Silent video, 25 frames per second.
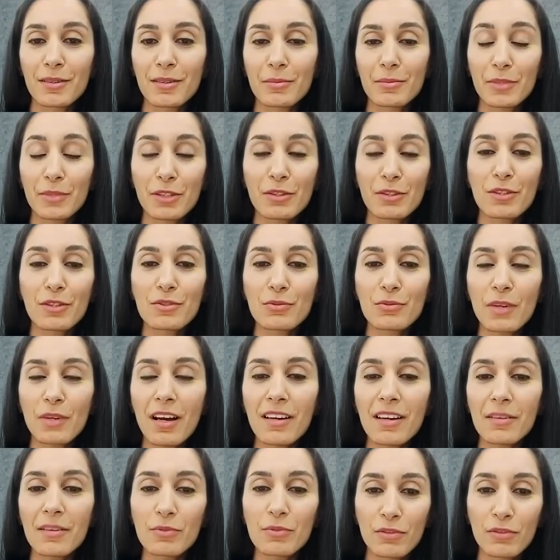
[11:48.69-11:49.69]
because we
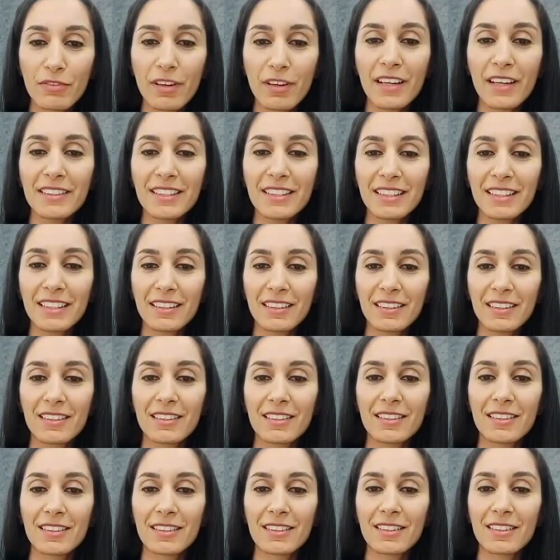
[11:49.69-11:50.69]
are providing
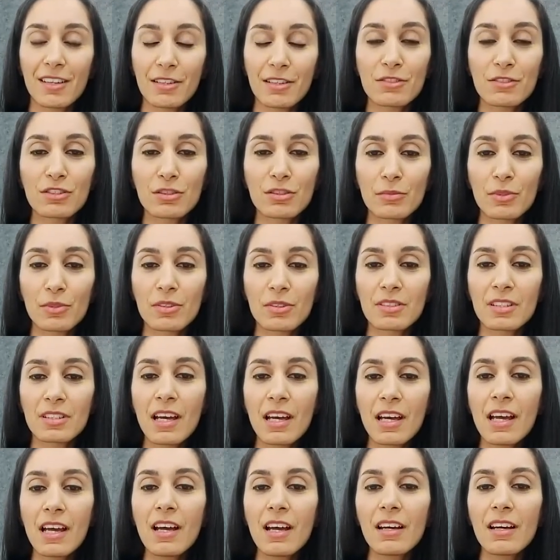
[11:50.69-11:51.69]
customers
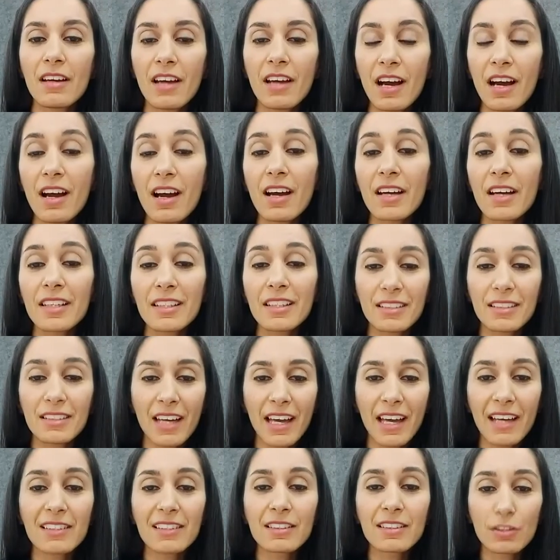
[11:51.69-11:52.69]
a
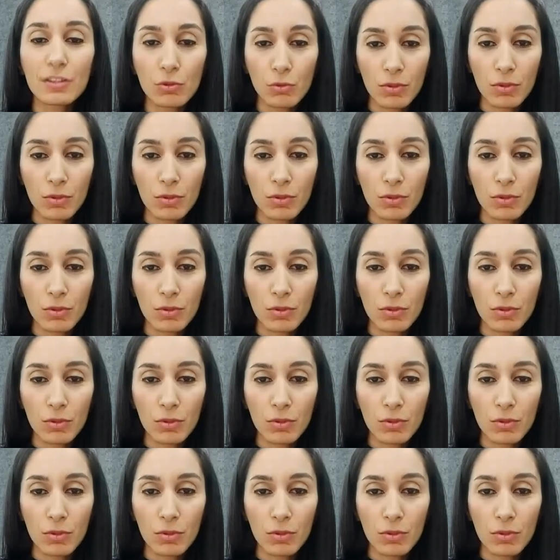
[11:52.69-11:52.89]
high-end